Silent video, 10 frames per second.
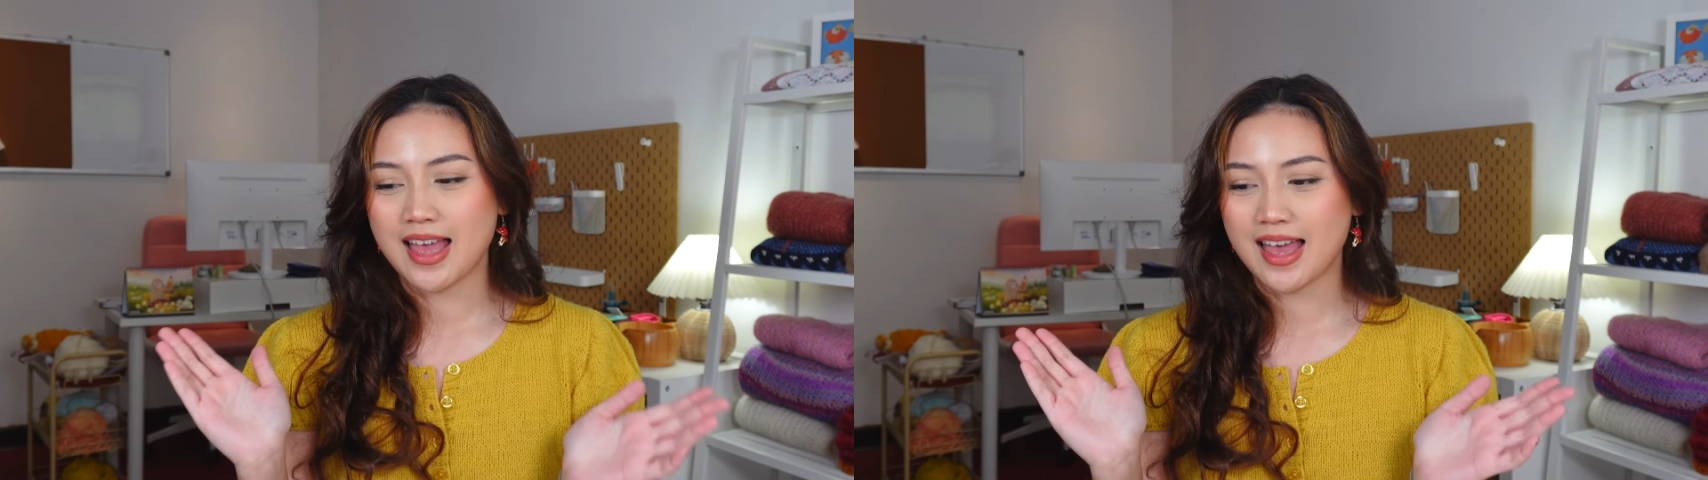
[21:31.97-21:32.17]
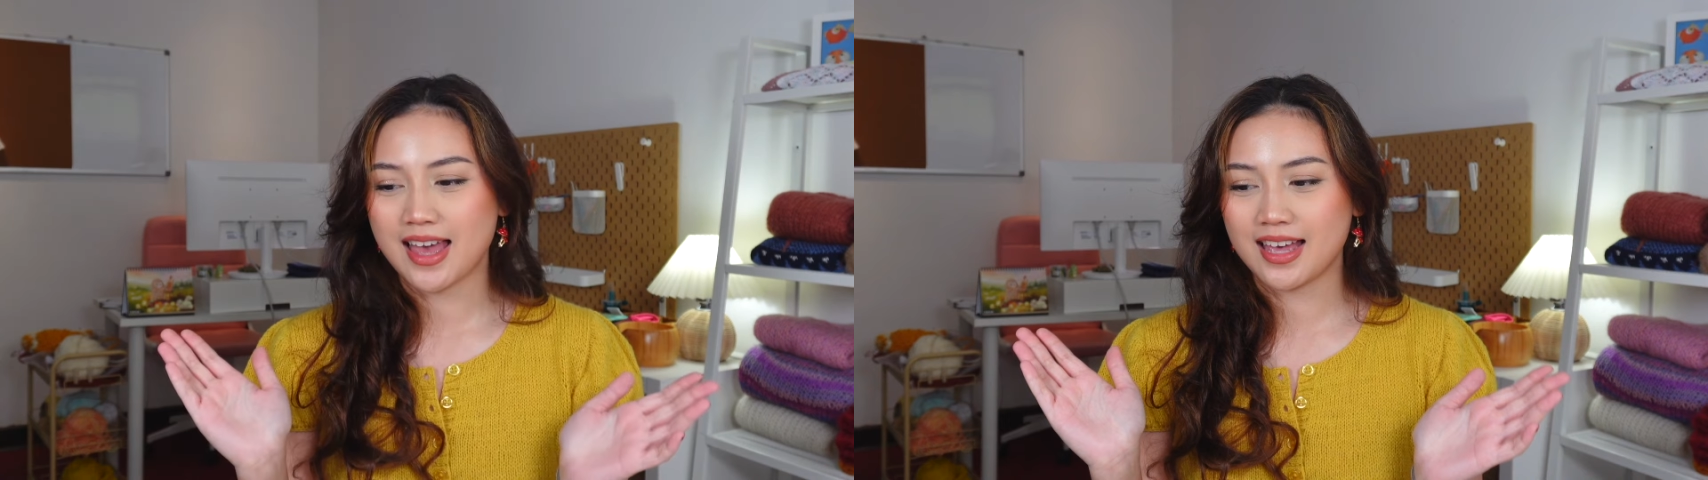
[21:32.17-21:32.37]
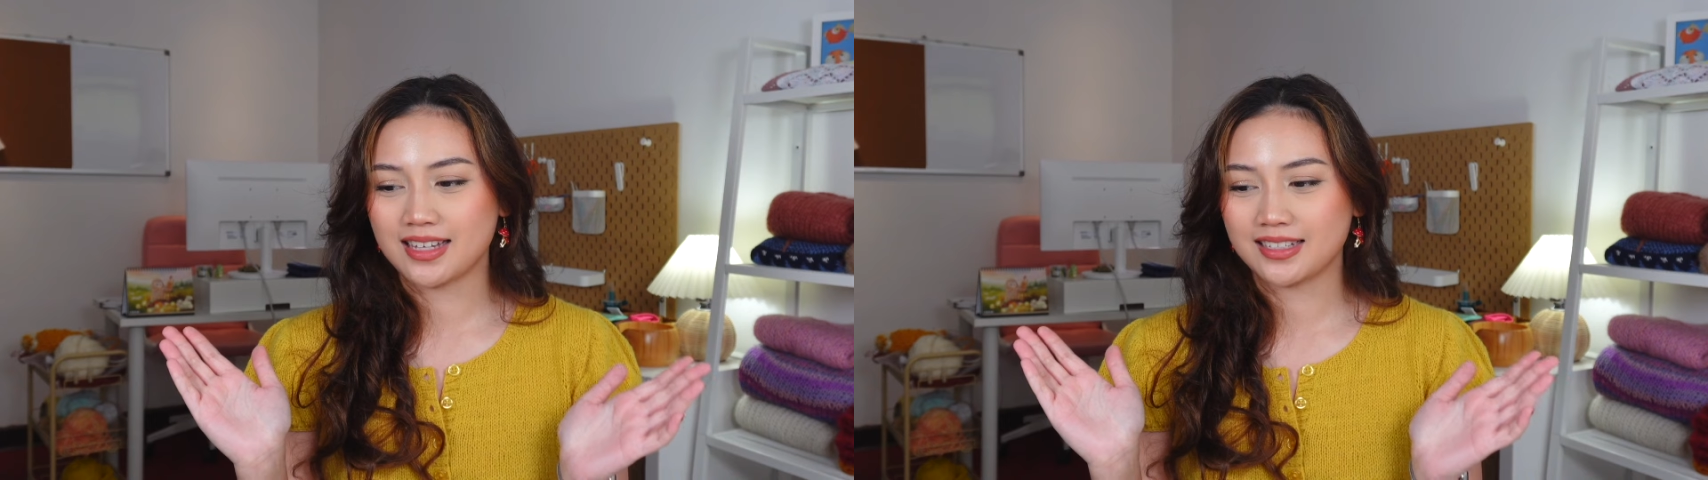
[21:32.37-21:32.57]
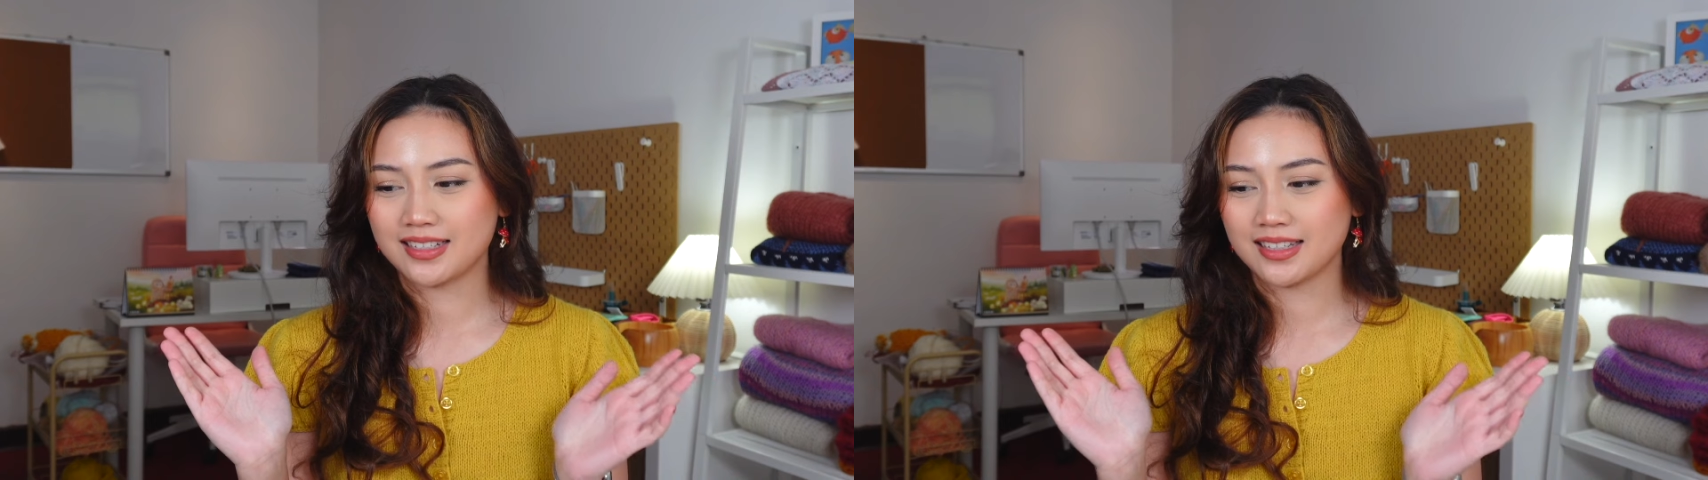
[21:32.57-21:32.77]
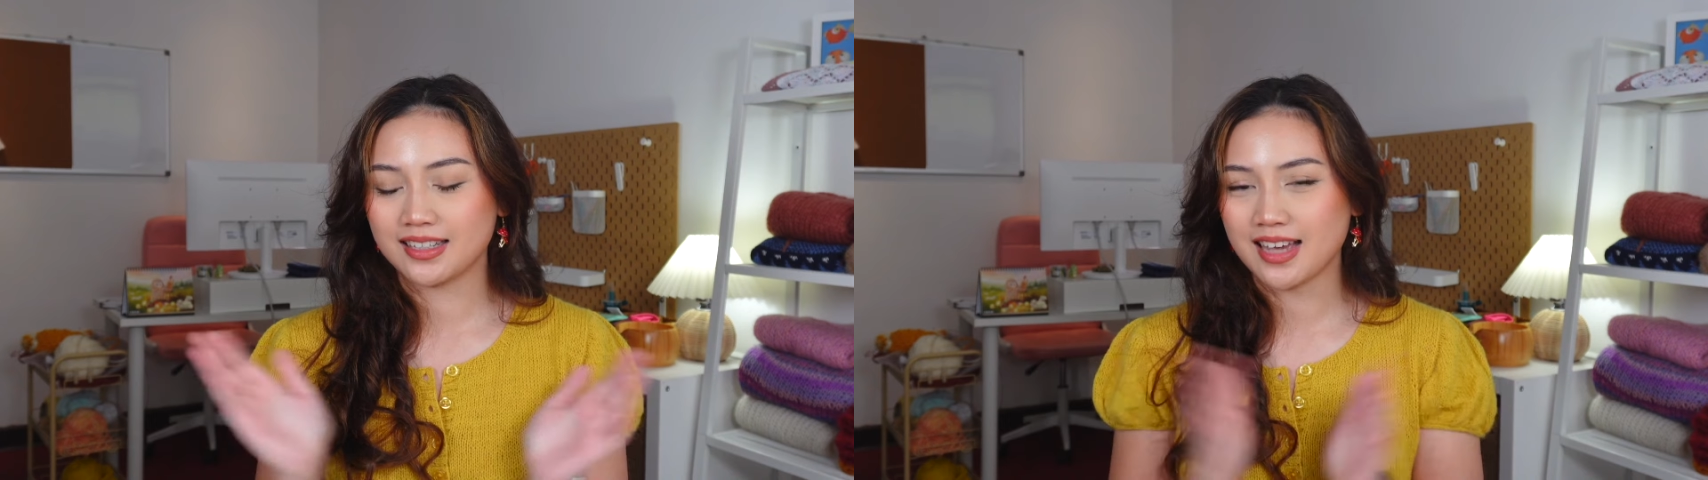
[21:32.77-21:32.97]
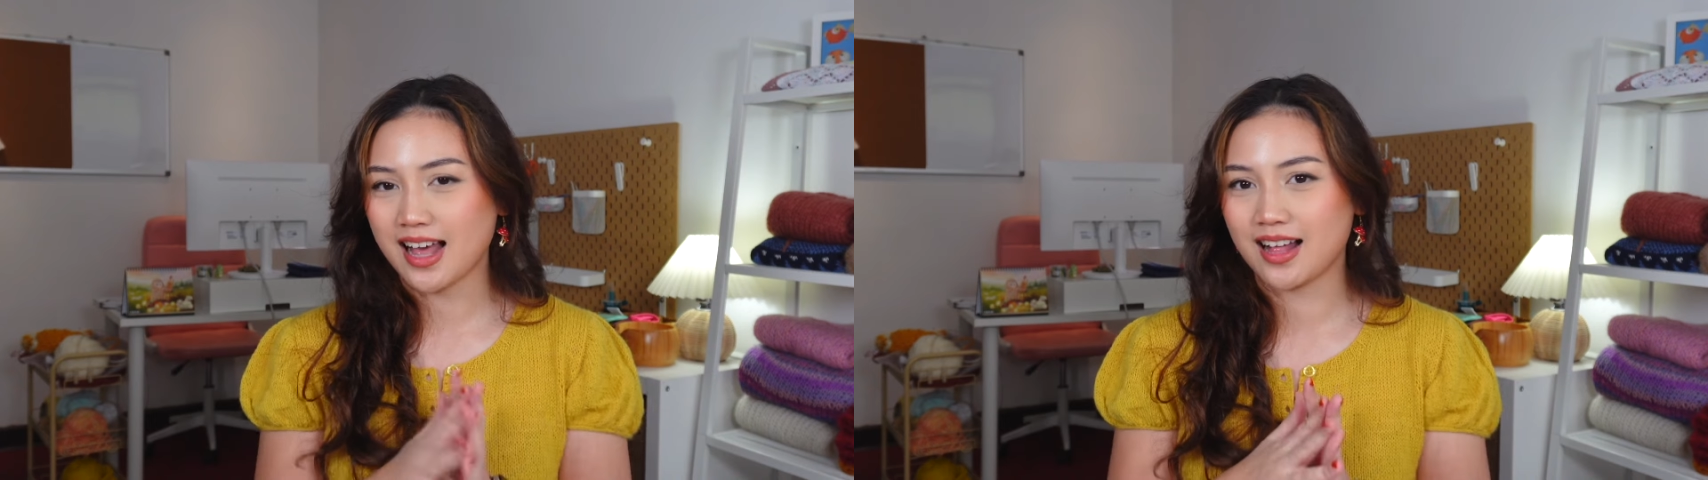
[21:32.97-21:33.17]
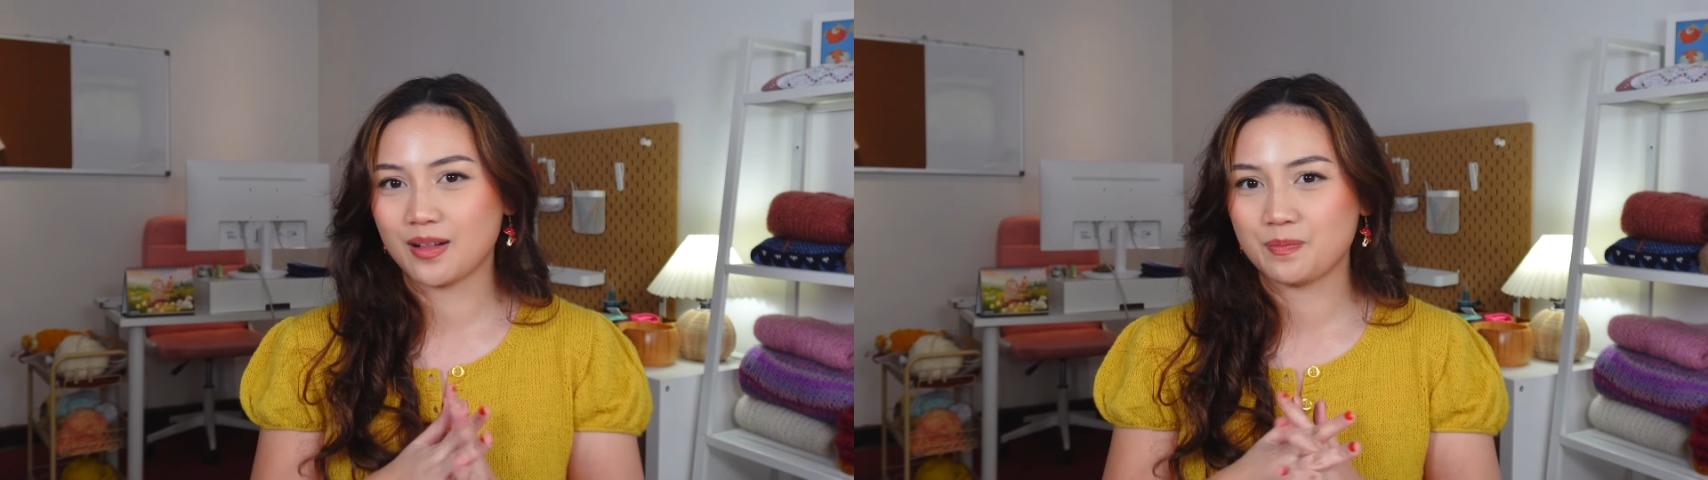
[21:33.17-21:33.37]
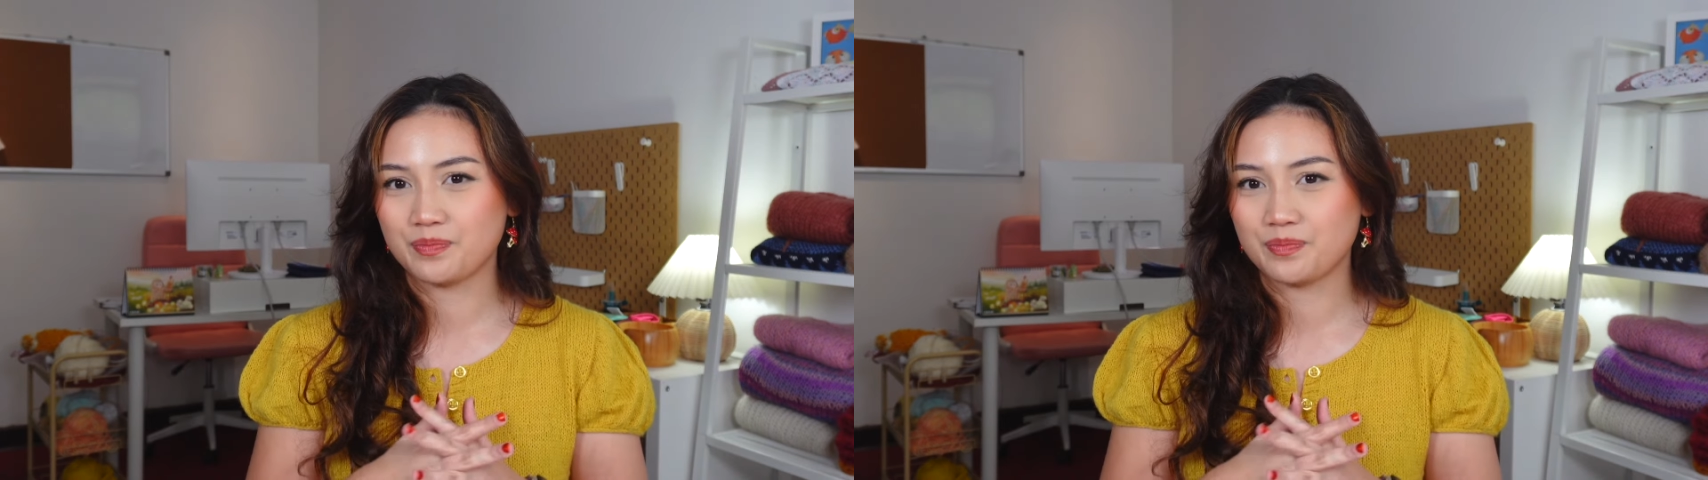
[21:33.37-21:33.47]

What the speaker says: And yeah,